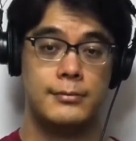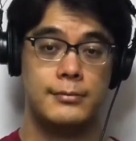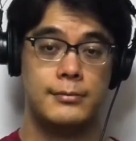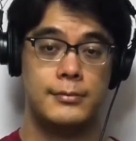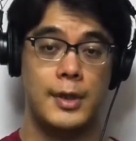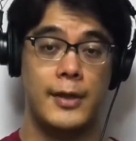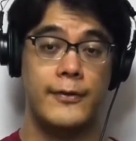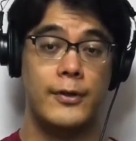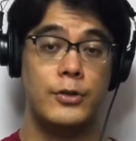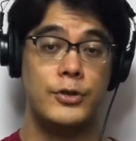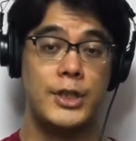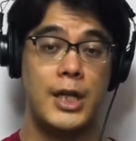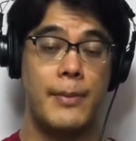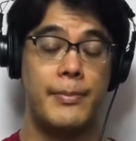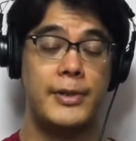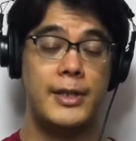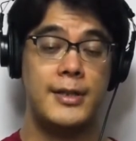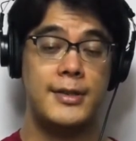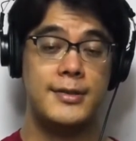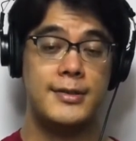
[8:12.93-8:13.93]
although
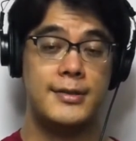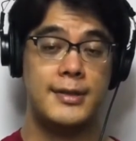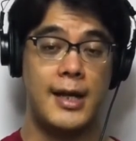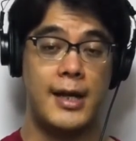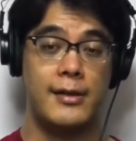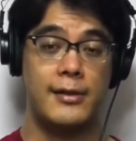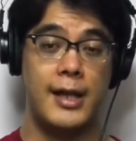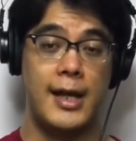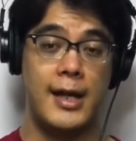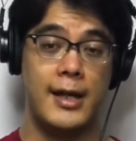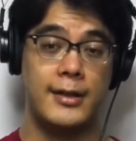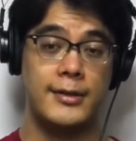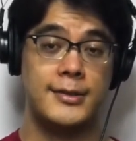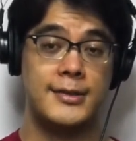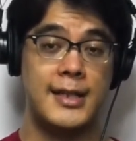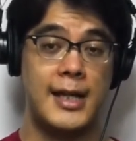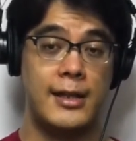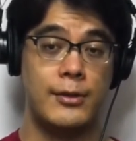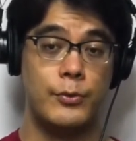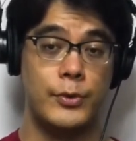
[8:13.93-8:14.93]
Japanese-style egg
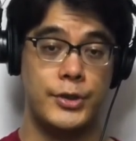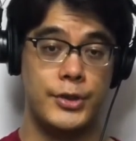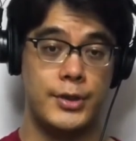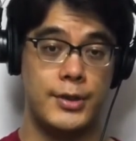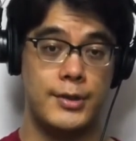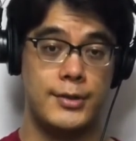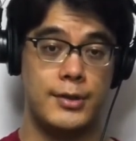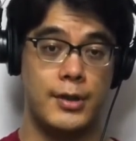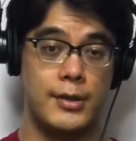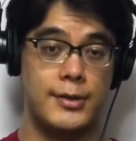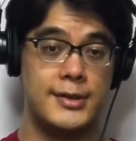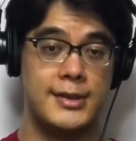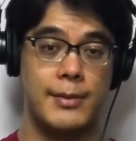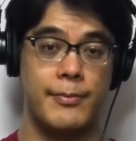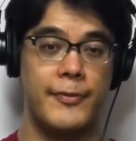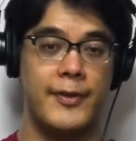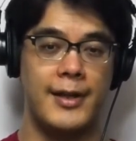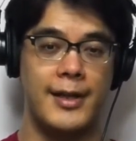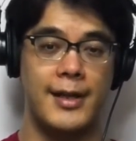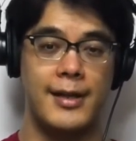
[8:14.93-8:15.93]
sandwiches are
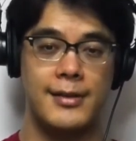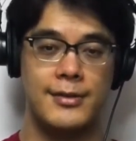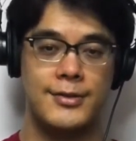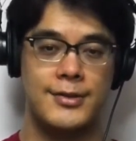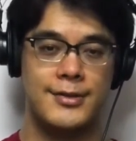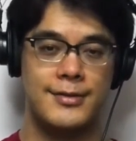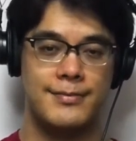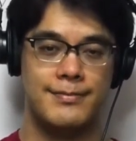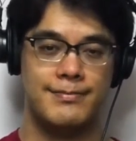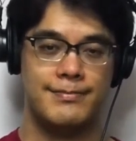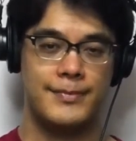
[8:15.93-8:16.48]
something else.